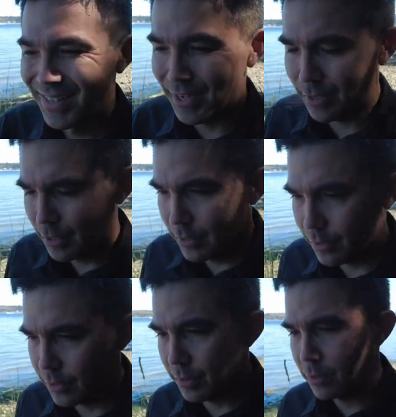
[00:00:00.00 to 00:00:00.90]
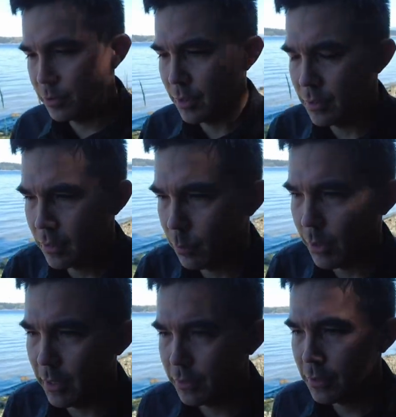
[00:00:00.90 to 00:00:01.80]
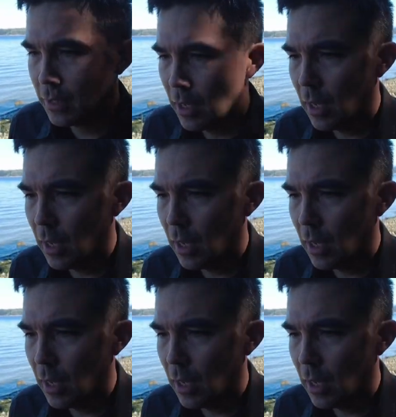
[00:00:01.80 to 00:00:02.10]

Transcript: that, that they're interested in someone else.